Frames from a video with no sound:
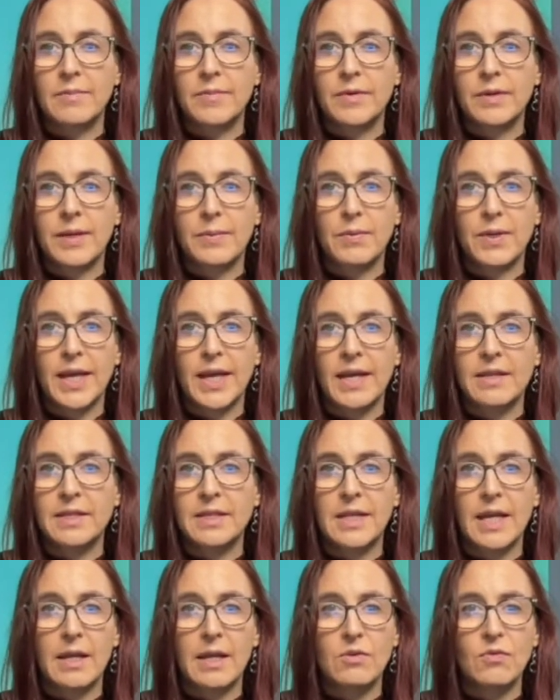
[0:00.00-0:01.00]
We had the
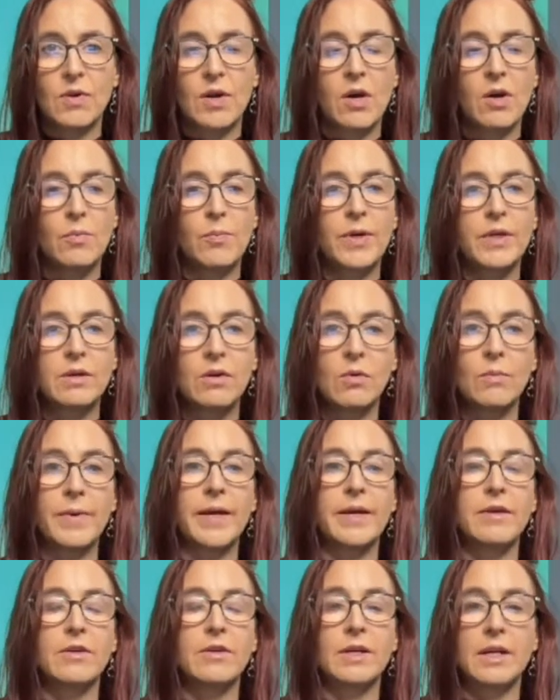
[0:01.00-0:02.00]
date wrong, but no
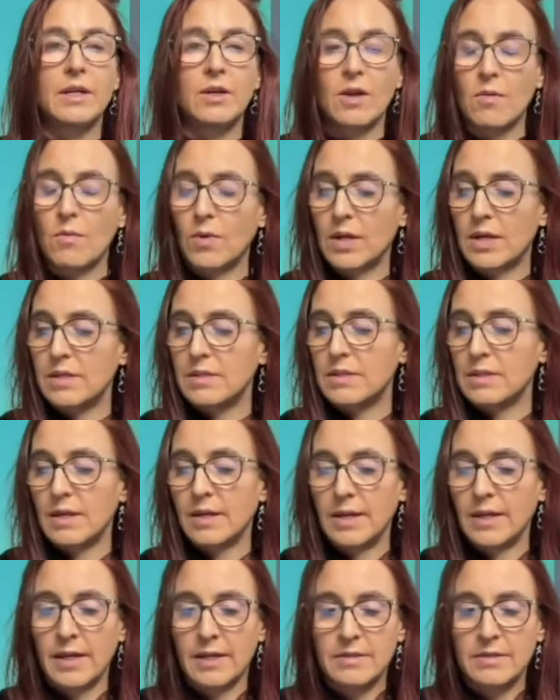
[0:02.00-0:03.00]
matter, here I was.
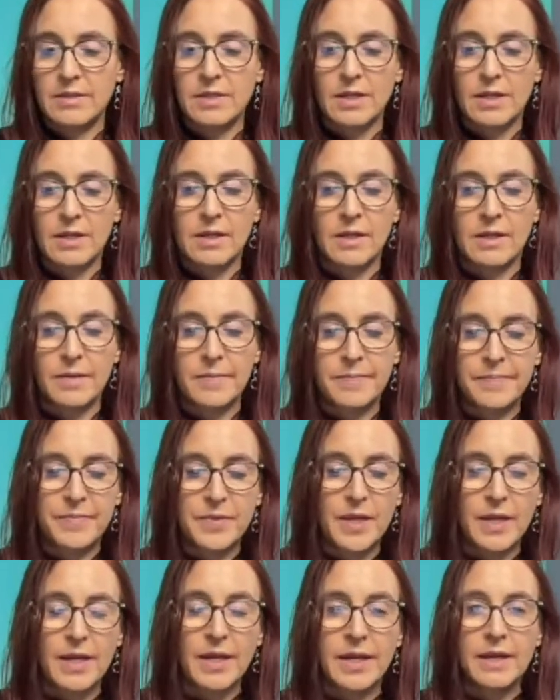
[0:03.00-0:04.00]
And
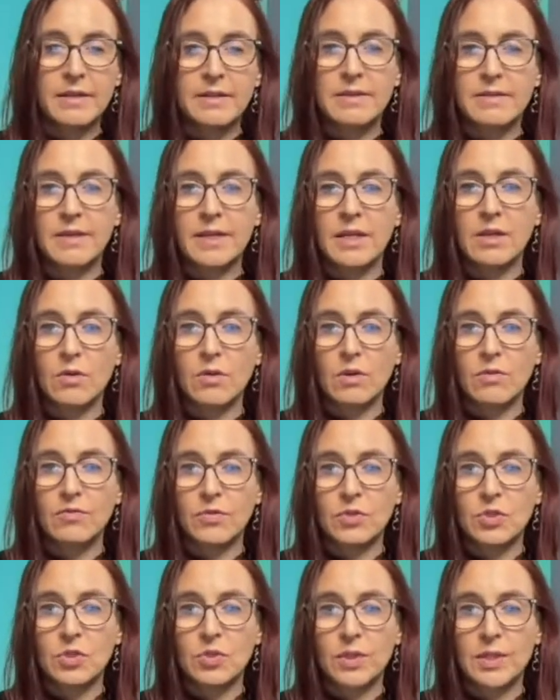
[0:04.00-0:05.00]
thank you all for
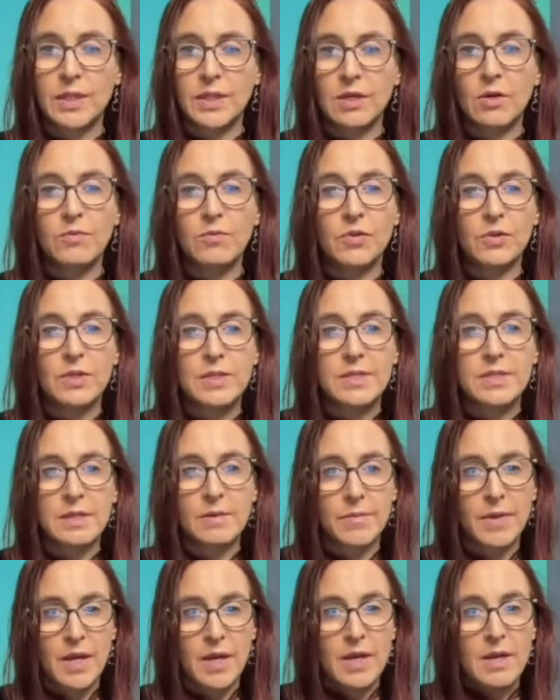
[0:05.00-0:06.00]
joining. Hopefully some
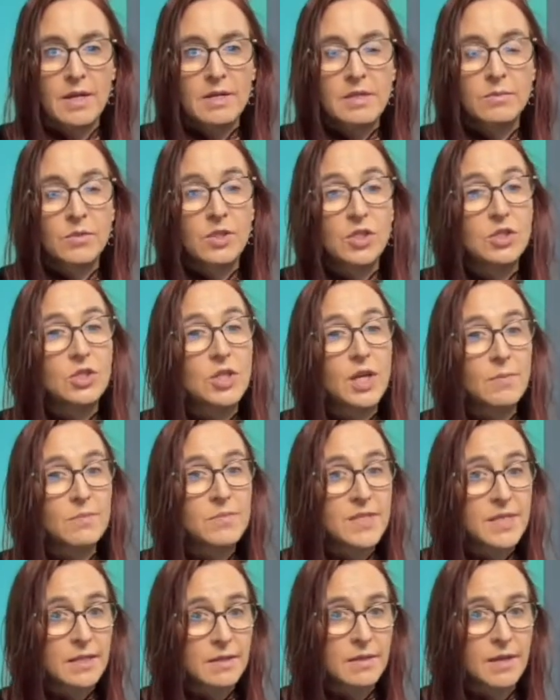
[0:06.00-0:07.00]
good gems
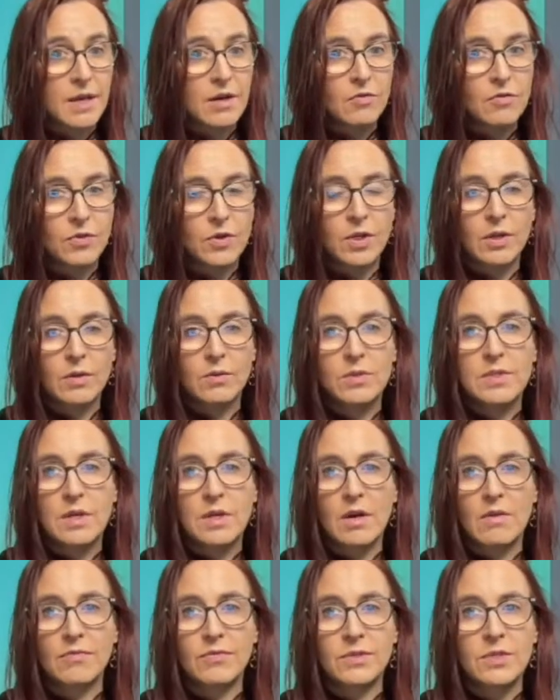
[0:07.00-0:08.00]
in there for you. It's
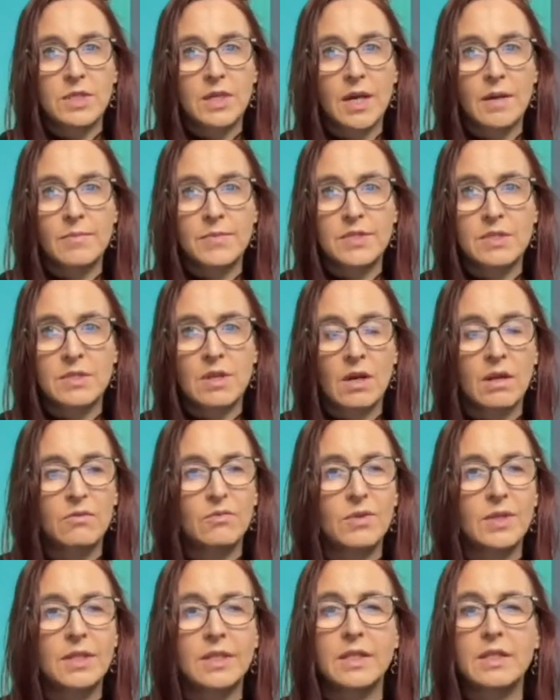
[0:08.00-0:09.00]
oftentimes not
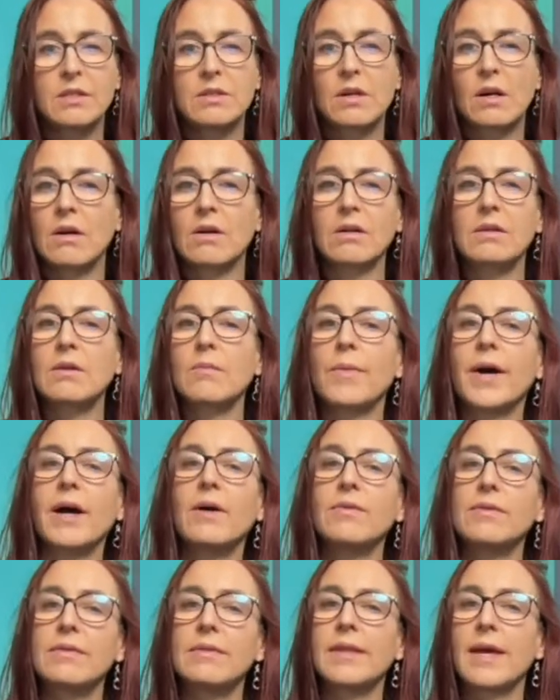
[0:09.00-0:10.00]
really talked
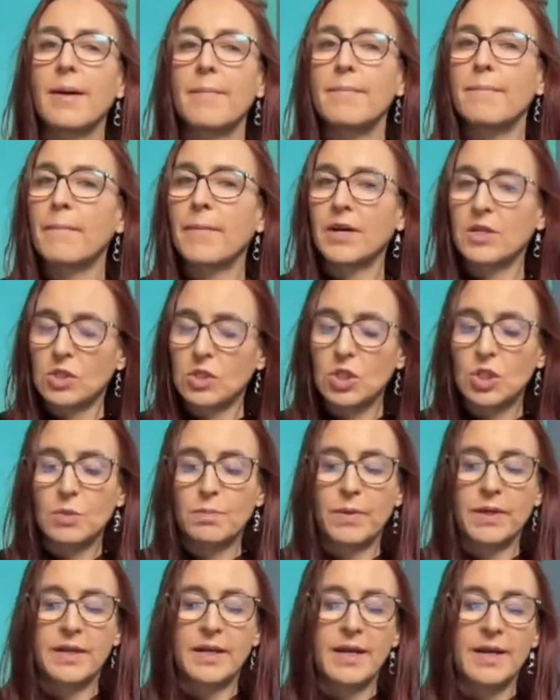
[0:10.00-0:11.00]
about that much,
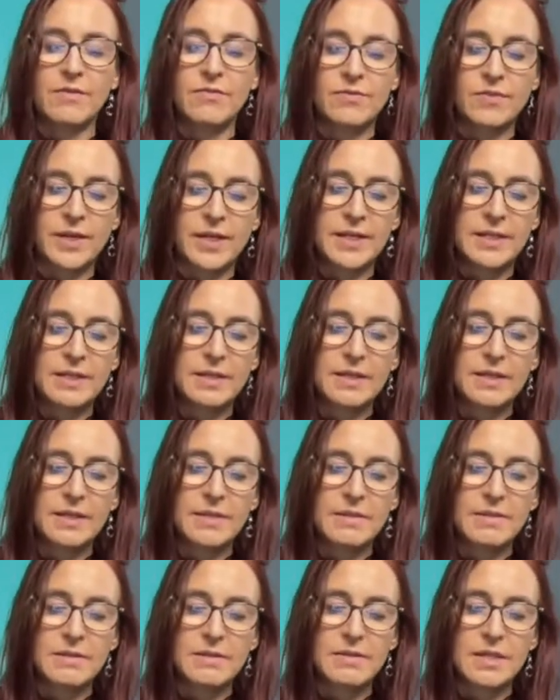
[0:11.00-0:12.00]
but I find
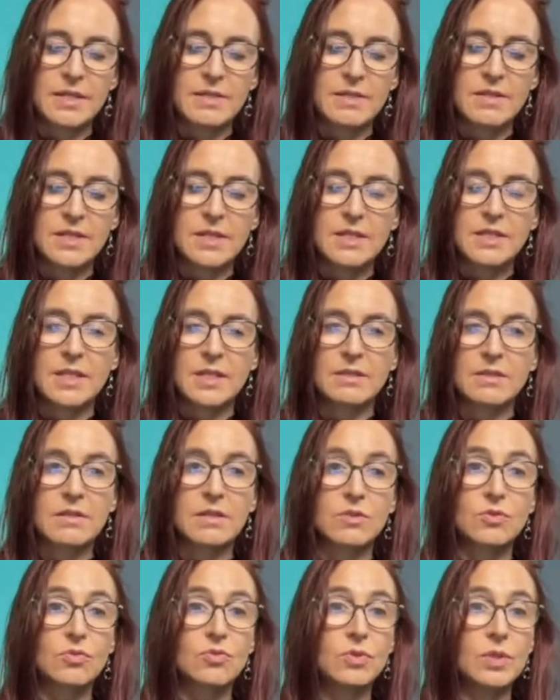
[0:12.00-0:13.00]
these details
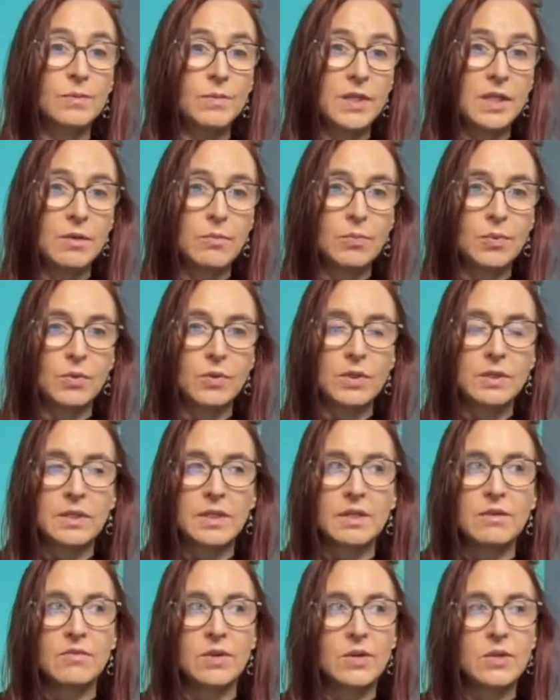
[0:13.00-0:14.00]
extremely important
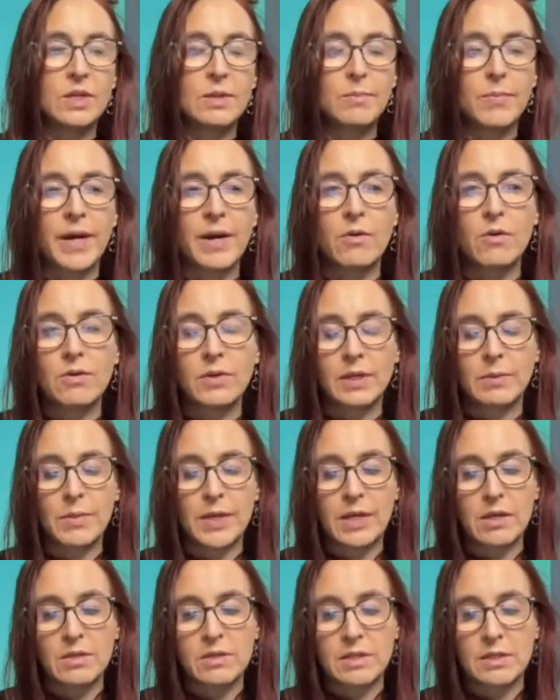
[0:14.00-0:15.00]
and very empowering,
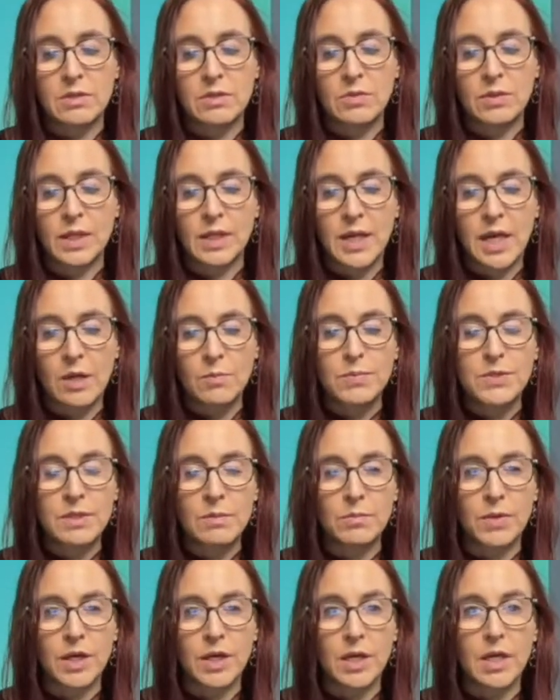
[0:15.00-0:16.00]
because then you can help
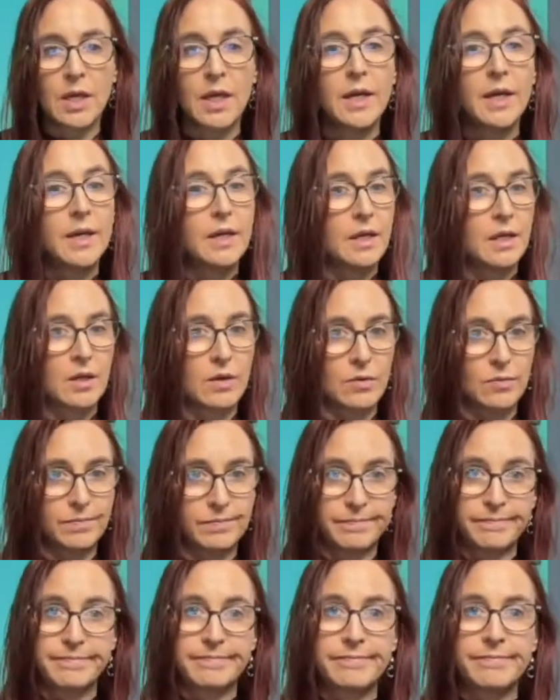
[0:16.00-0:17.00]
somebody, you know,
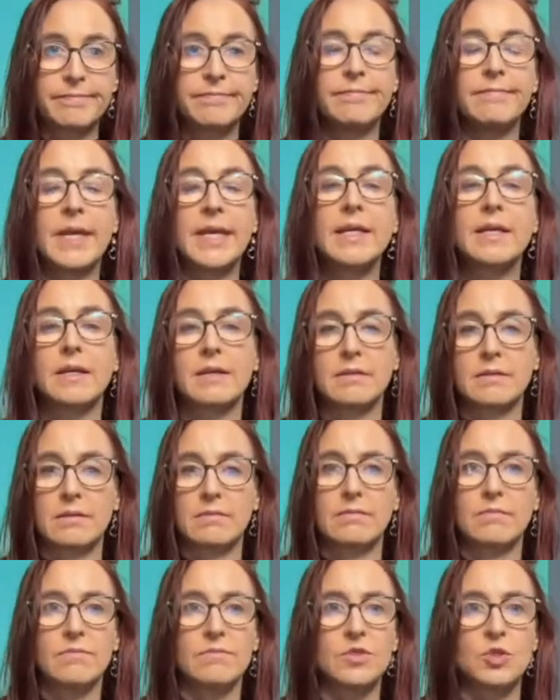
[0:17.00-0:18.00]
make it
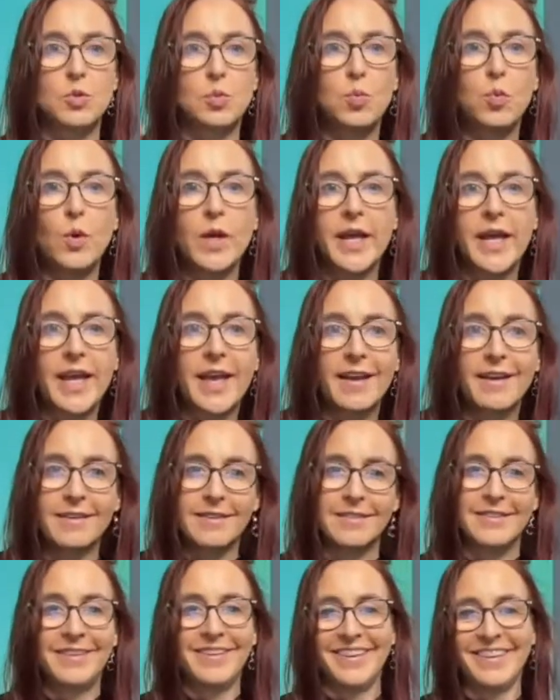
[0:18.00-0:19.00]
swing.
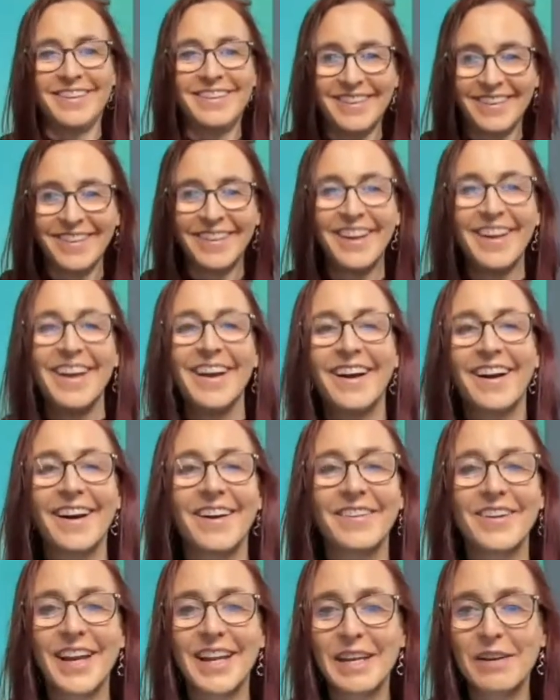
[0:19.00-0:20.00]
All
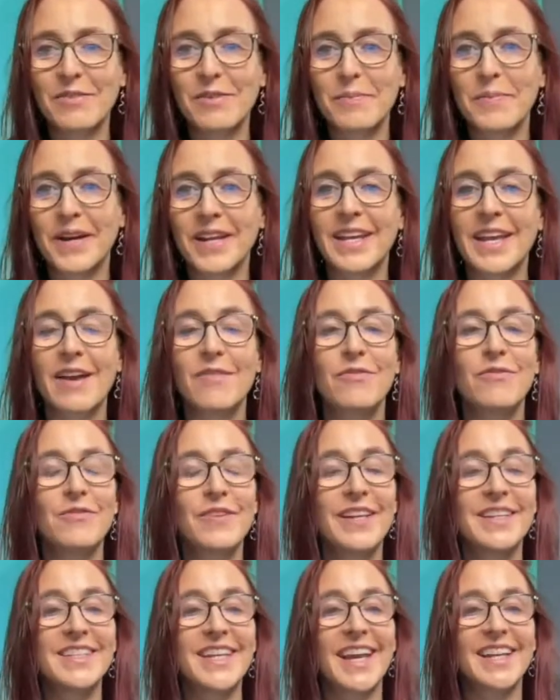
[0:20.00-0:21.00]
right, everybody, have a
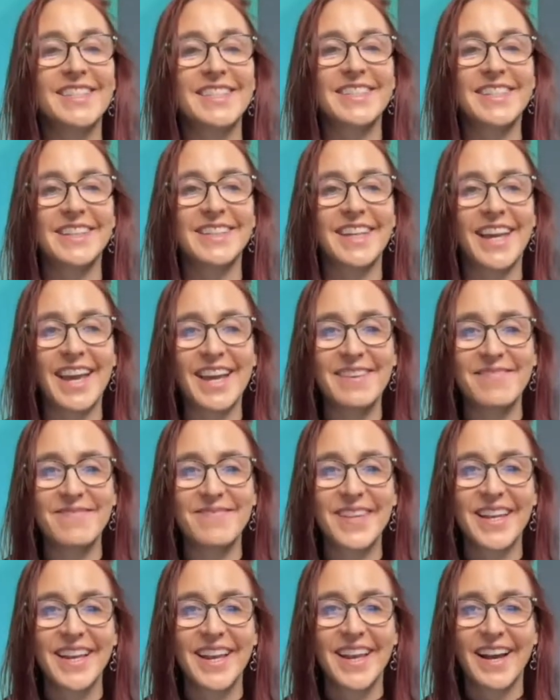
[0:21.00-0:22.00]
fantastic day.
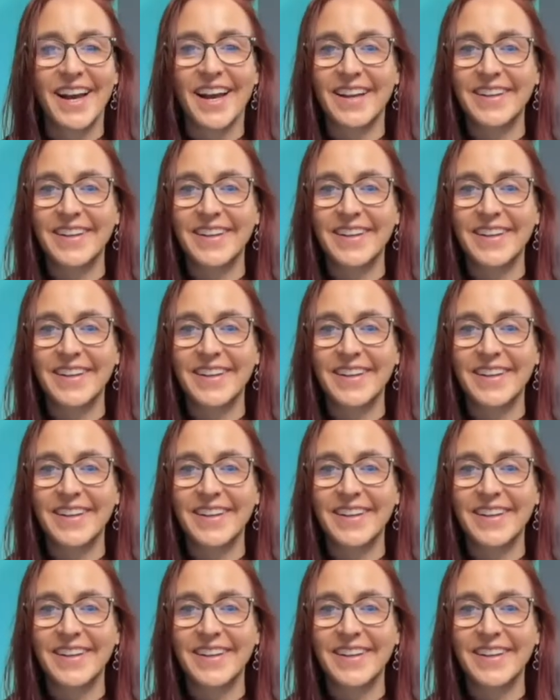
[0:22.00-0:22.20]
I'm